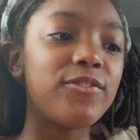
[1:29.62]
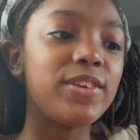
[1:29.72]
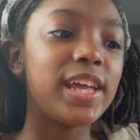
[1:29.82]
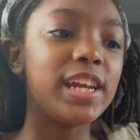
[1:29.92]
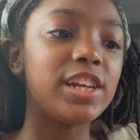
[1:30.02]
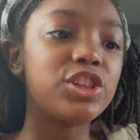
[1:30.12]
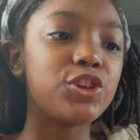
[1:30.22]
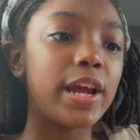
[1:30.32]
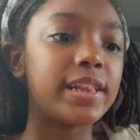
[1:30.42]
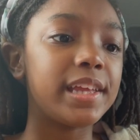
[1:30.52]
getting
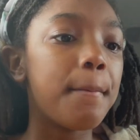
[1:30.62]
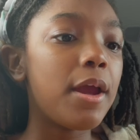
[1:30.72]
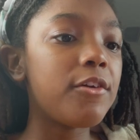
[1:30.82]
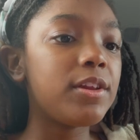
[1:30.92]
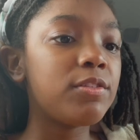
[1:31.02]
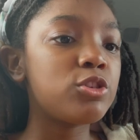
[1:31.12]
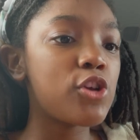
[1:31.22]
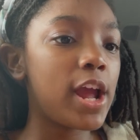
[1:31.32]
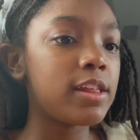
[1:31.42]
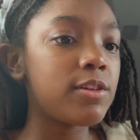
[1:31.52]
distracted. Meredith
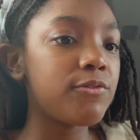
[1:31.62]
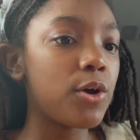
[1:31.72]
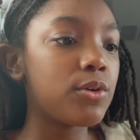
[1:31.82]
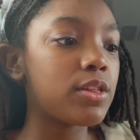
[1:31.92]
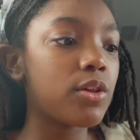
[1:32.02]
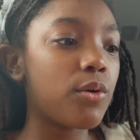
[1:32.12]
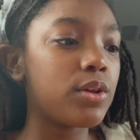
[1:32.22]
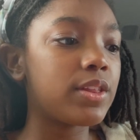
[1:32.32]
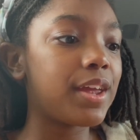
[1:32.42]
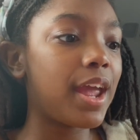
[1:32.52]
tries to focus
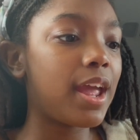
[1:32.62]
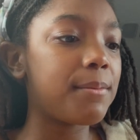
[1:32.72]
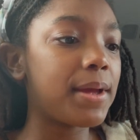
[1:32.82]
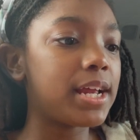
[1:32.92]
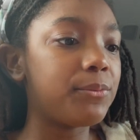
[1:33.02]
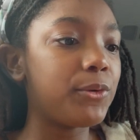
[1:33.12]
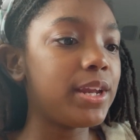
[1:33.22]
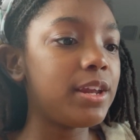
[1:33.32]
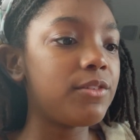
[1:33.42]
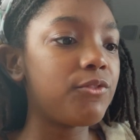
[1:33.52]
on the game and
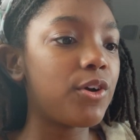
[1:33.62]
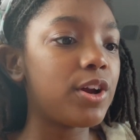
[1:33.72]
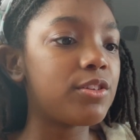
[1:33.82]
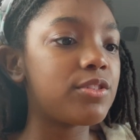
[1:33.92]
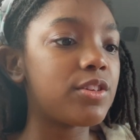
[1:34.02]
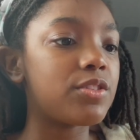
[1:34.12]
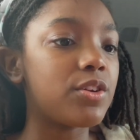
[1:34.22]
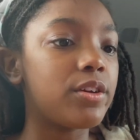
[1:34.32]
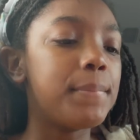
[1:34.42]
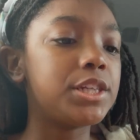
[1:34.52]
win it for her
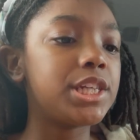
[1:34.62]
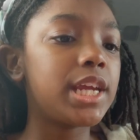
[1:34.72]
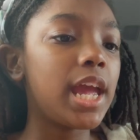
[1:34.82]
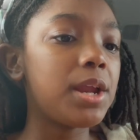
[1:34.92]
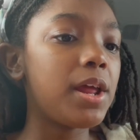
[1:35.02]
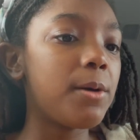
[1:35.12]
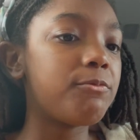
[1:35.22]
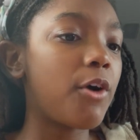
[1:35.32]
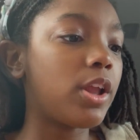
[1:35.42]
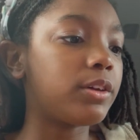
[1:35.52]
sister, but she can't help
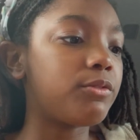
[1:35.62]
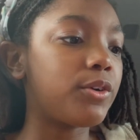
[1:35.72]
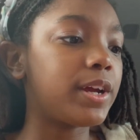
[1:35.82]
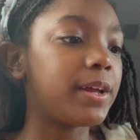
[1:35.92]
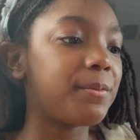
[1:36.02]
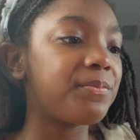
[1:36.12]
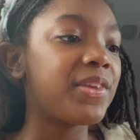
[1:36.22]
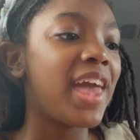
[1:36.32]
falling for him.